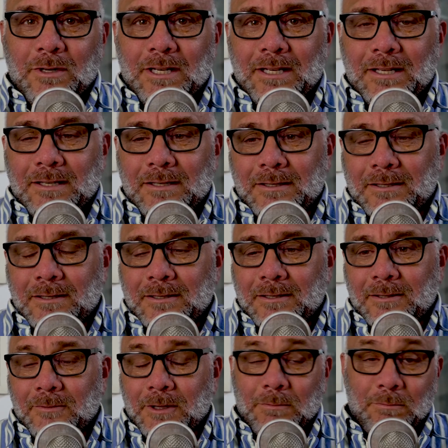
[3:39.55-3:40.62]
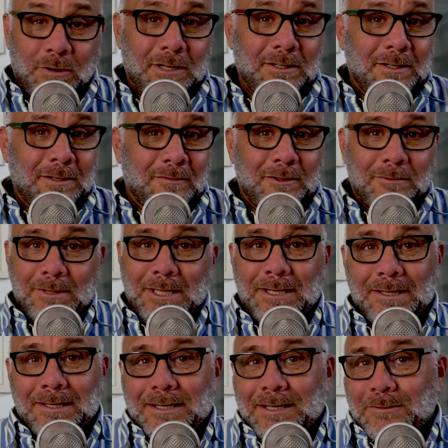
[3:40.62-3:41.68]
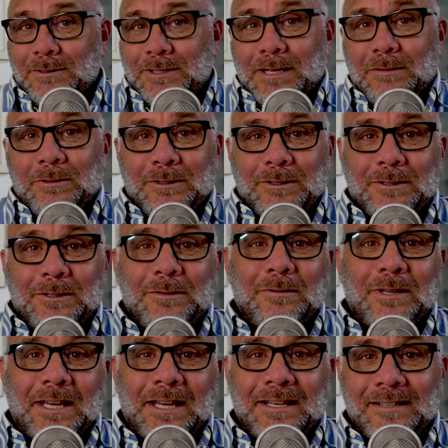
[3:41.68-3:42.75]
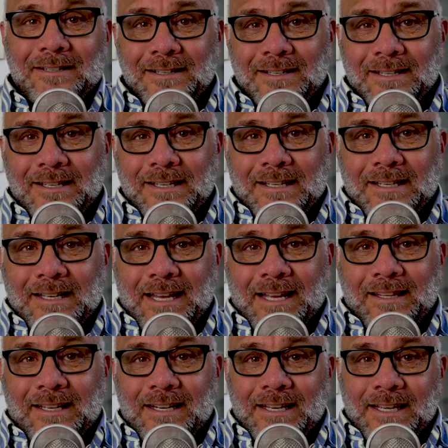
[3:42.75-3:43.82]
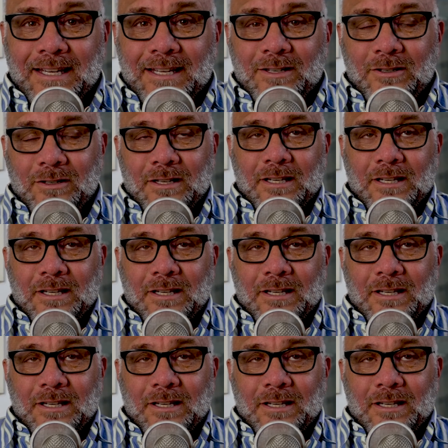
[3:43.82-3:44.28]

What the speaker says: It is impressive to me that he was able to do that at that age.